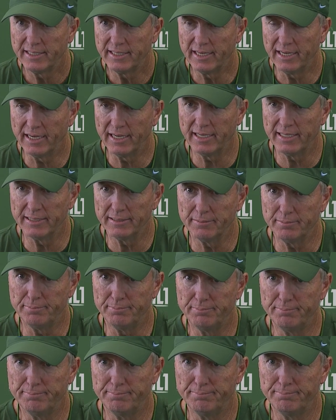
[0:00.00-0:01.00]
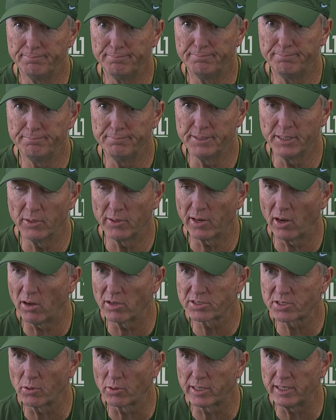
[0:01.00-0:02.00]
Uh, you know, he
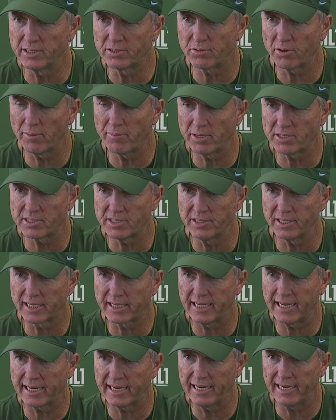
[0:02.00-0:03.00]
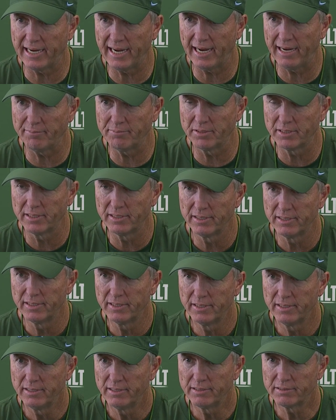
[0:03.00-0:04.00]
also contributes in the kicking game.
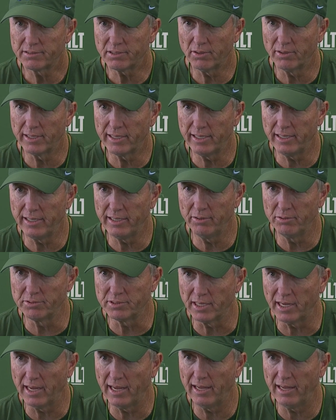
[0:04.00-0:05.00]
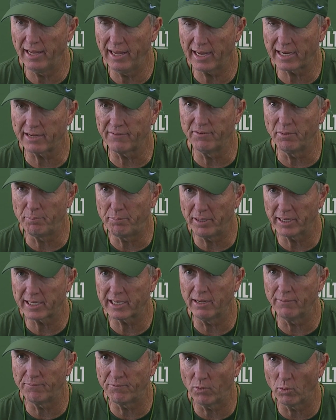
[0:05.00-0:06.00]
So he, he was a heck of a
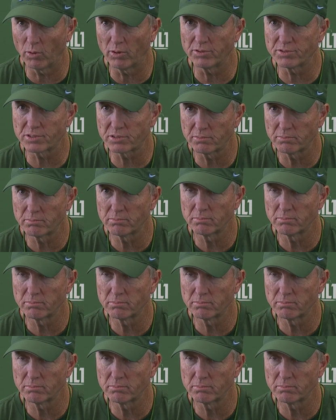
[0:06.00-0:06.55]
pickup for us.